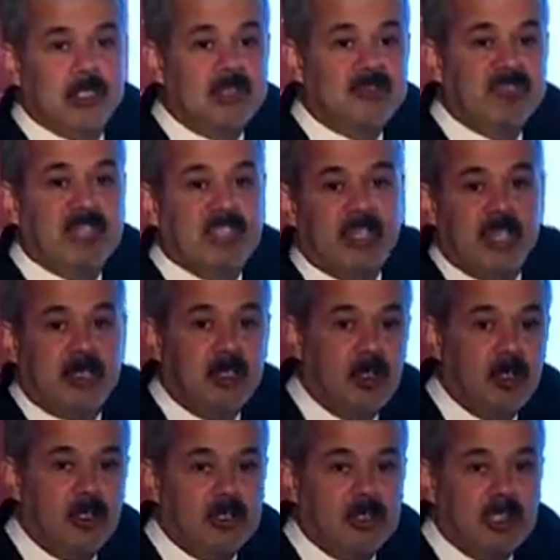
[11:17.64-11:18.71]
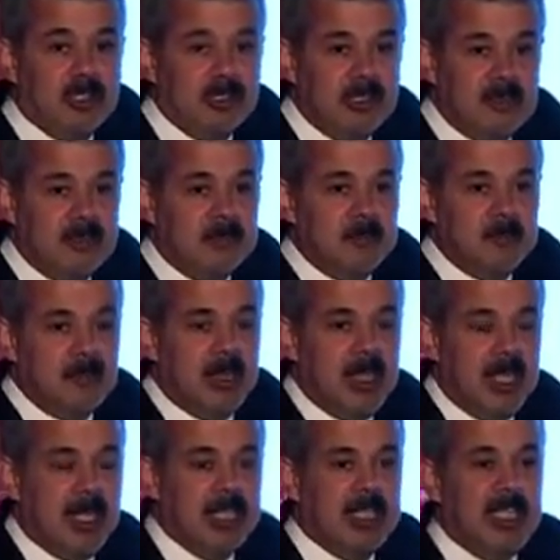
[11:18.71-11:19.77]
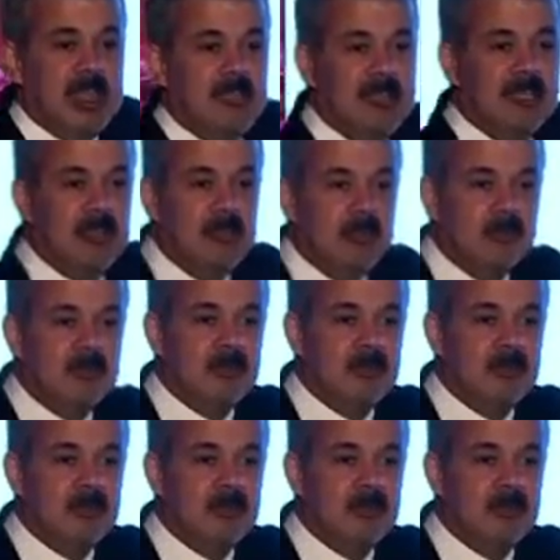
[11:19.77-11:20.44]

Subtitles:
of that technology, and they will